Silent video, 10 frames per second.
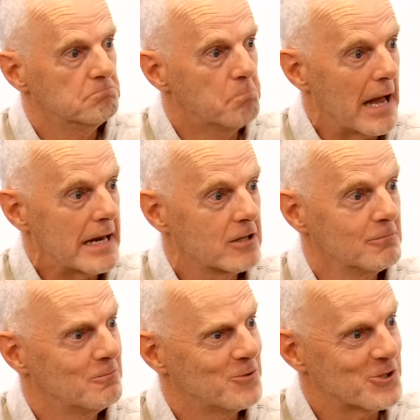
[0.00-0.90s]
Make
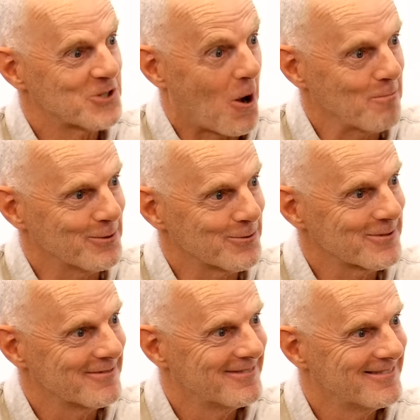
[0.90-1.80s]
disciples.
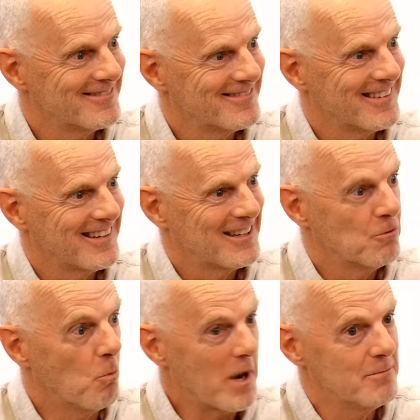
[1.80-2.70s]
Yeah.
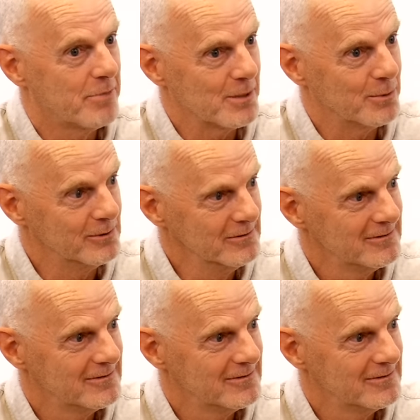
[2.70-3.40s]
Win people